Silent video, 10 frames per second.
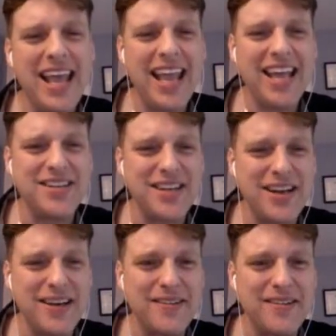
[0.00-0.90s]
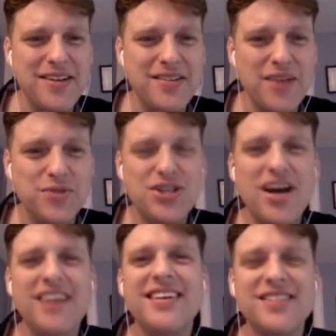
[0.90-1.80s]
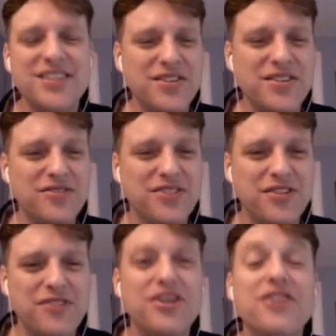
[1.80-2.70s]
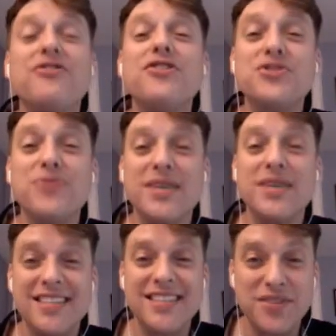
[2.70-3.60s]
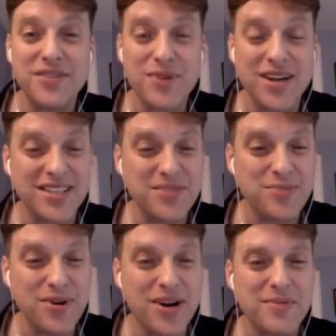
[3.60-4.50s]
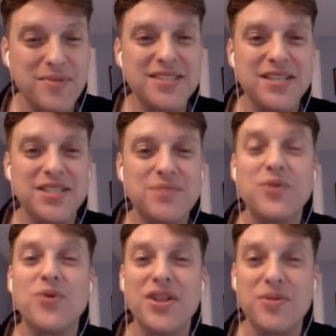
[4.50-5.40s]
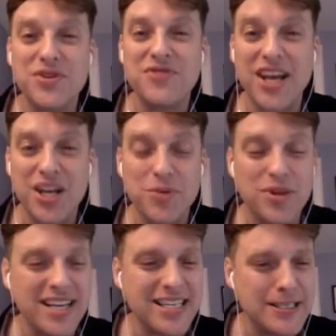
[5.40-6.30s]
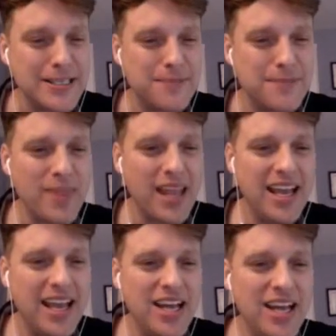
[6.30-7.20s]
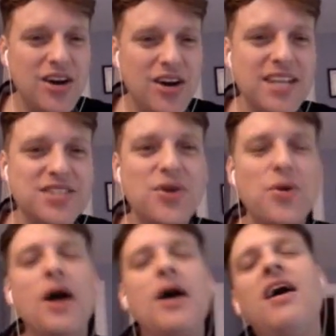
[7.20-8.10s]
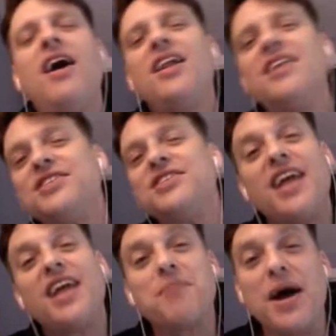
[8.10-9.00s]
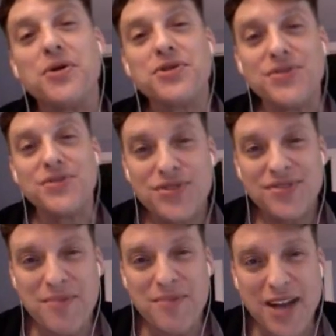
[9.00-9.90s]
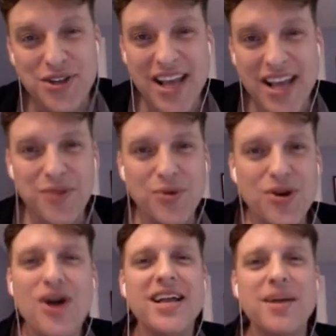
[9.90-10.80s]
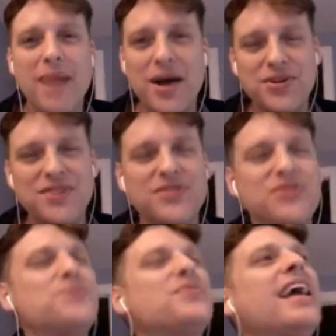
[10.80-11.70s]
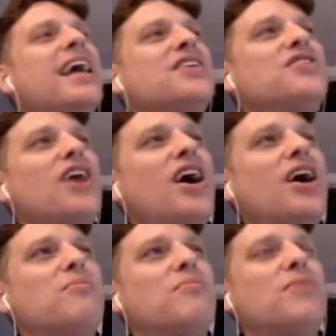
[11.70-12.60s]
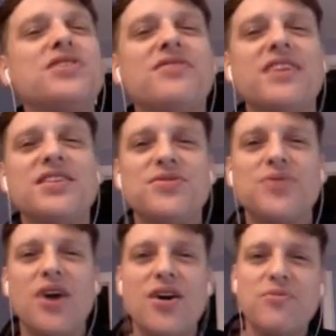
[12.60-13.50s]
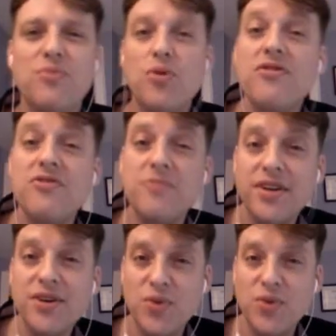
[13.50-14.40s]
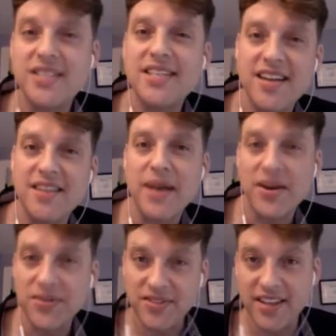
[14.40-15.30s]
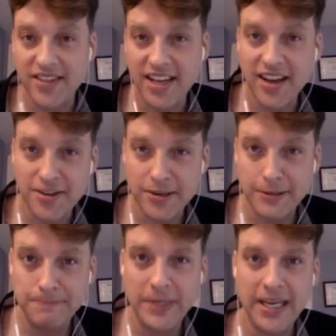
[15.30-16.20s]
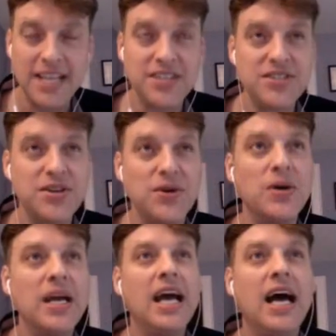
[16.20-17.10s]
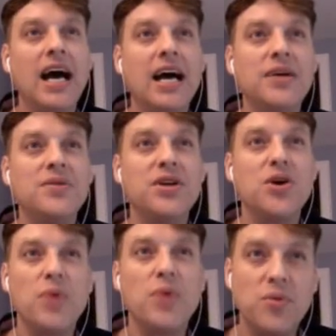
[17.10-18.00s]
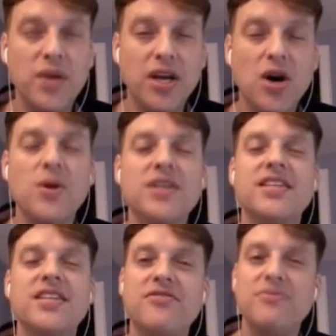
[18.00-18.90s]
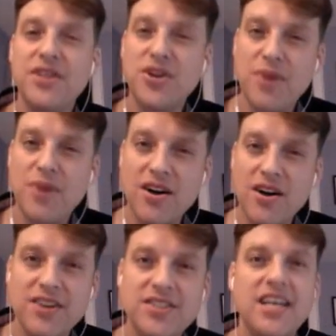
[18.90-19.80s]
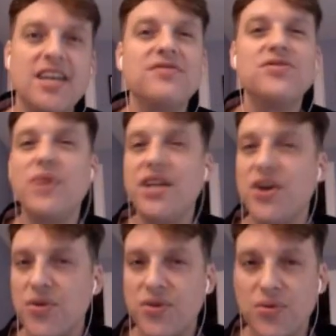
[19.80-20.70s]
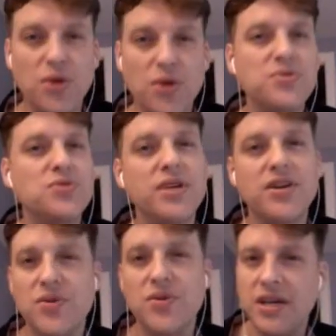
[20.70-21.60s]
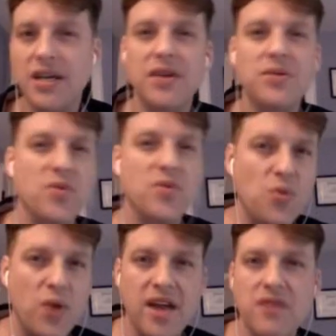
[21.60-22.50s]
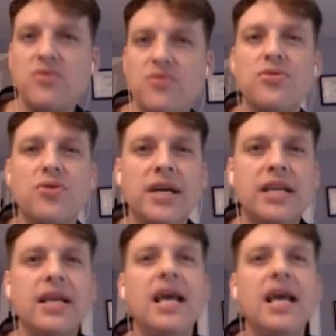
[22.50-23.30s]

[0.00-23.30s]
and uh, I, I, was taught this in the, the, very first residency of the process program, and it's, it's been one of the most valuable ideas. Okay, so all of us are like mountains. Imagine that. We're all like mountains. And um, most of us are more familiar with one side of the mountain than the other. Okay, so uh, you know we we go into that familiar part of ourselves. We know the ropes. We know the the way through it.